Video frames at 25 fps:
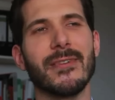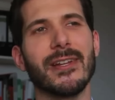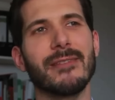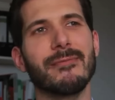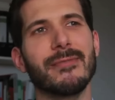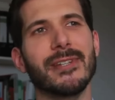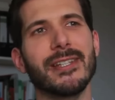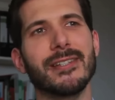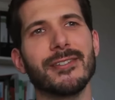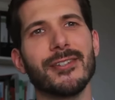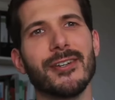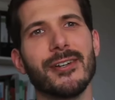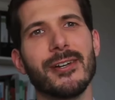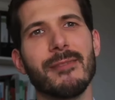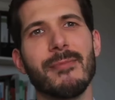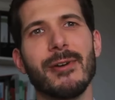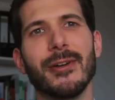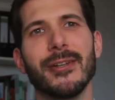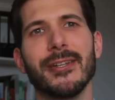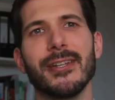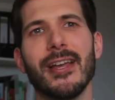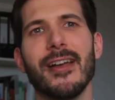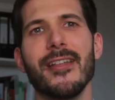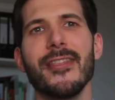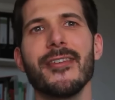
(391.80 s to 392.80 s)
When we talk
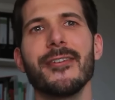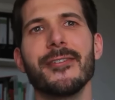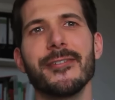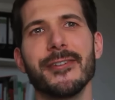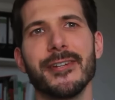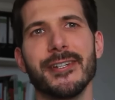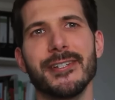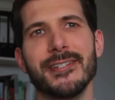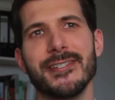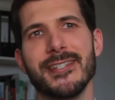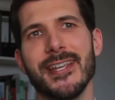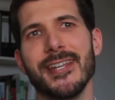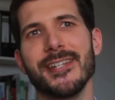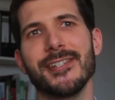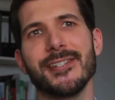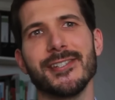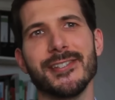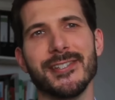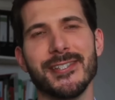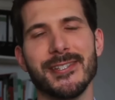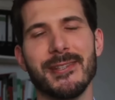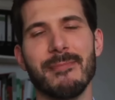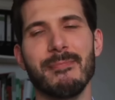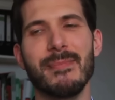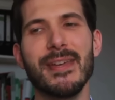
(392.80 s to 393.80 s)
about other
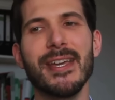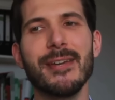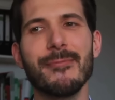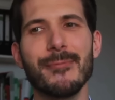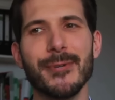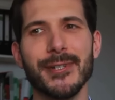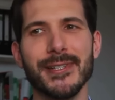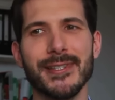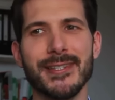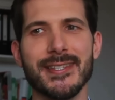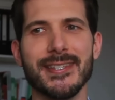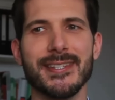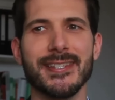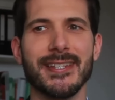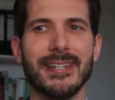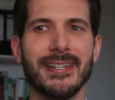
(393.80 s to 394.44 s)
organizations, the big ones,